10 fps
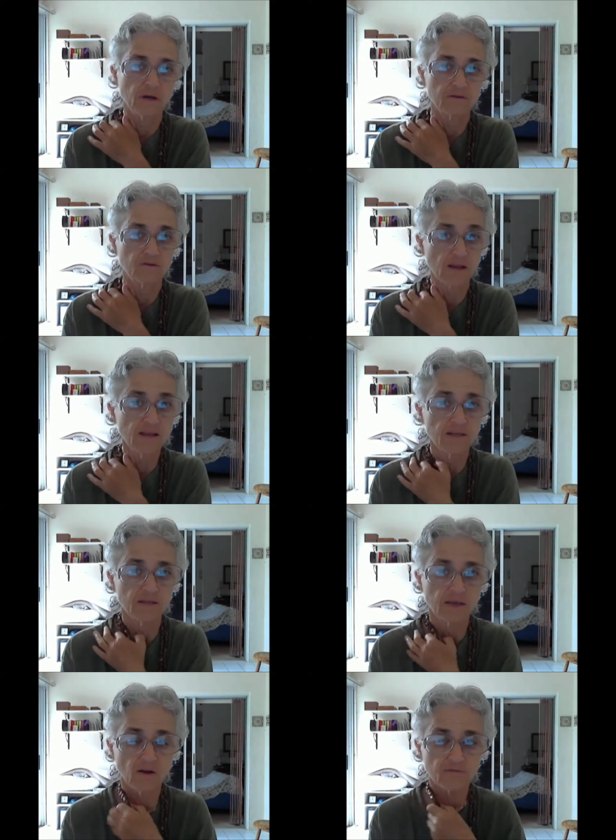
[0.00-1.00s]
training.
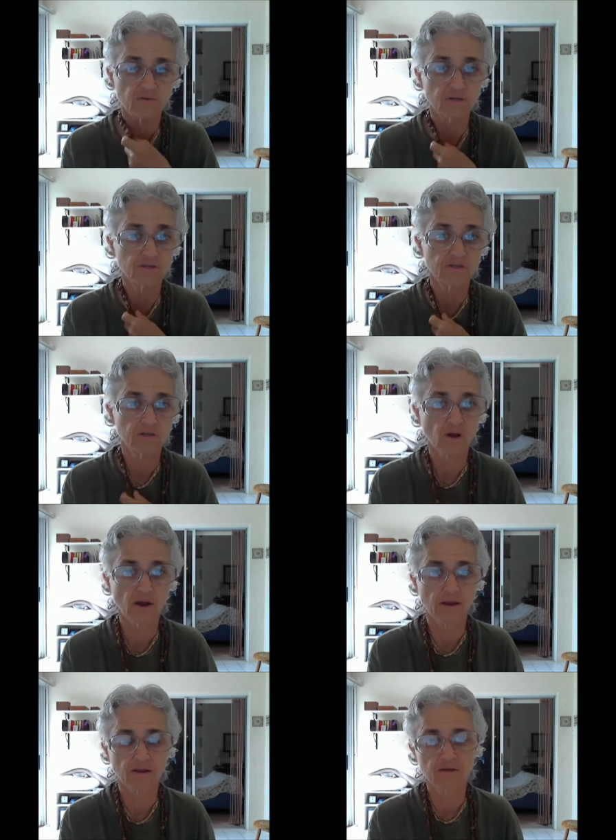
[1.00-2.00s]
They're off to a good
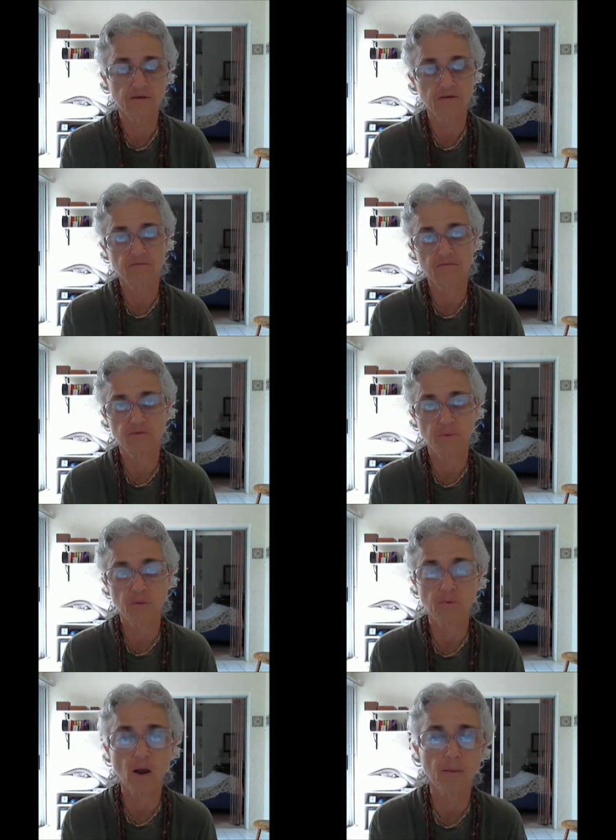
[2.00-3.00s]
start. To be a
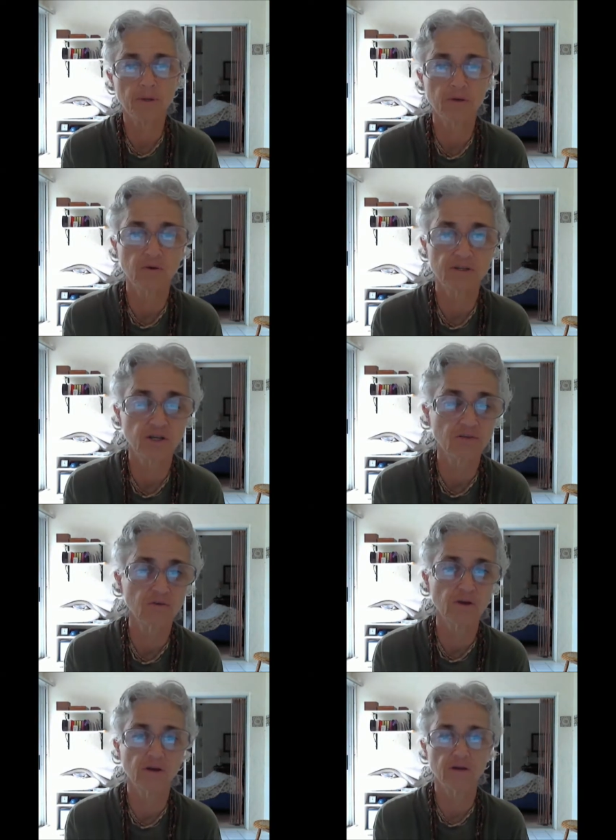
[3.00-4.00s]
Brahmin or a
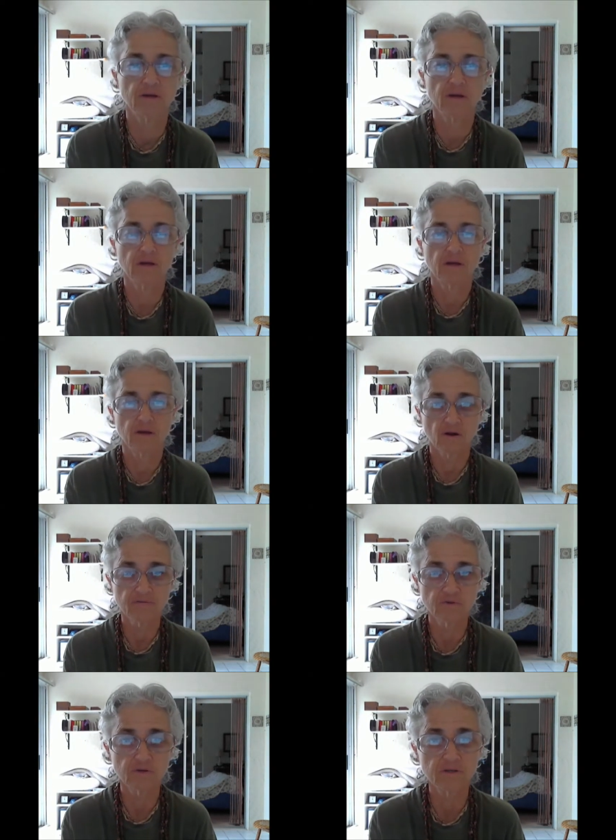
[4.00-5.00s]
Kshatriya, they're off
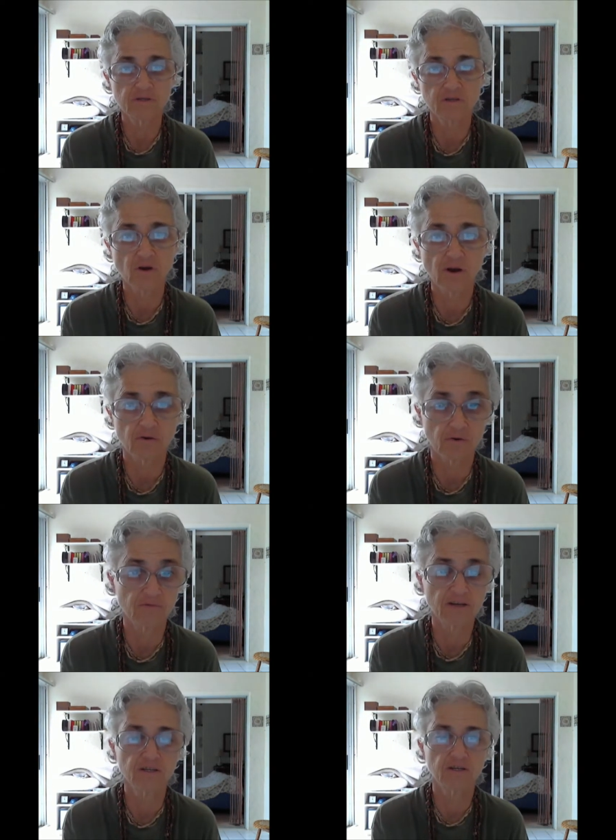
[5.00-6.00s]
to a good start, or a
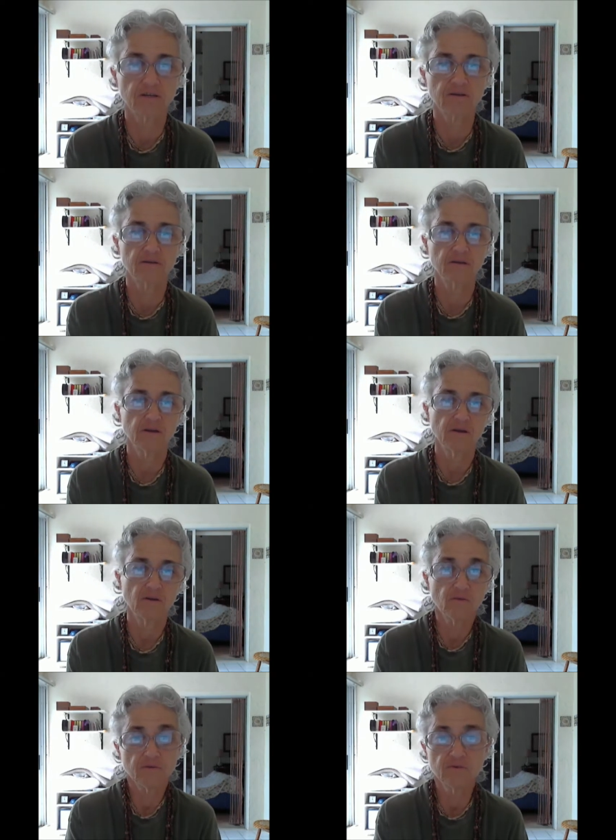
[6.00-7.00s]
Vaishya,
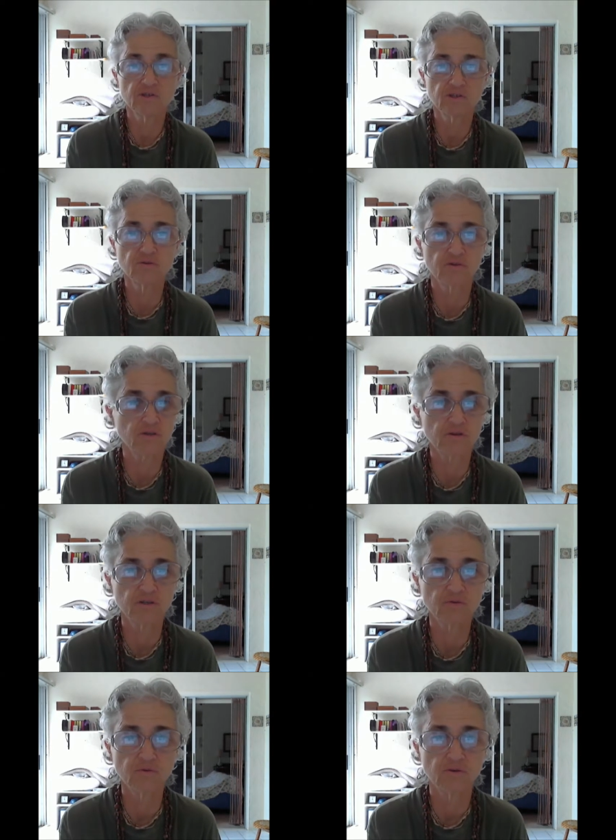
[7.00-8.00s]
or even a Sudra, a good
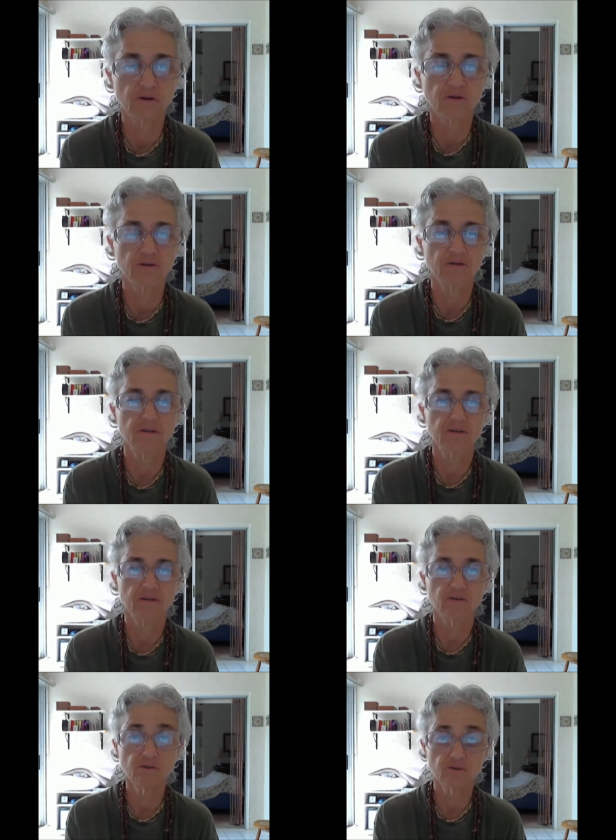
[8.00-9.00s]
Sudra.
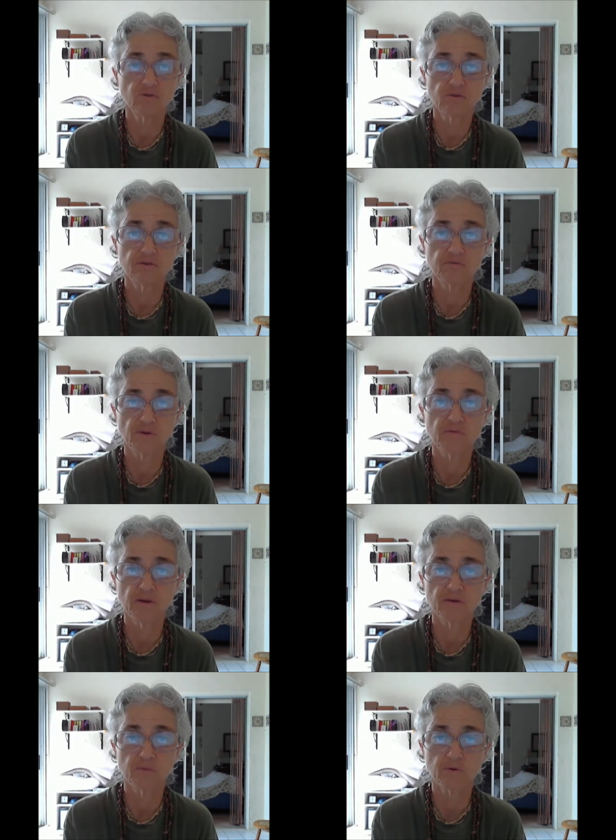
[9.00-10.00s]
Good Sudra is very
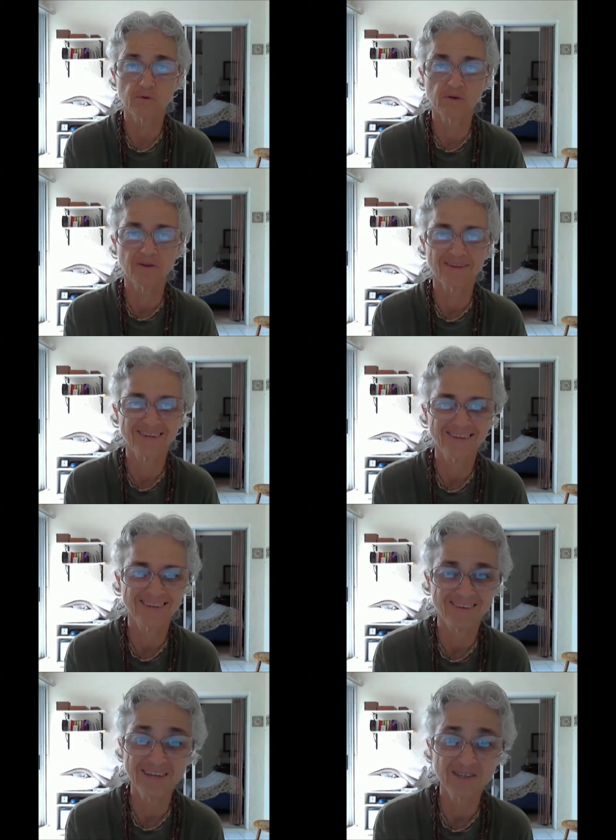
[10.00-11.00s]
valuable.
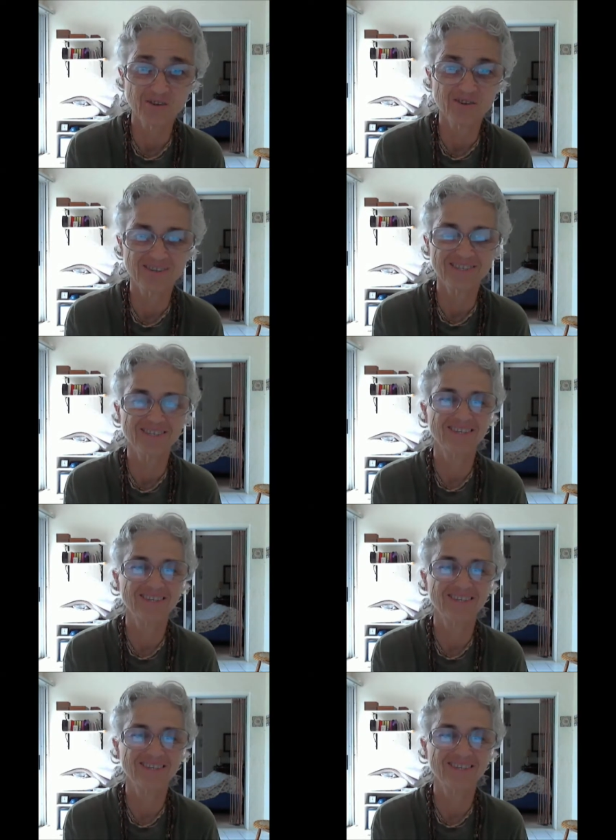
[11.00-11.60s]
Need Sudras.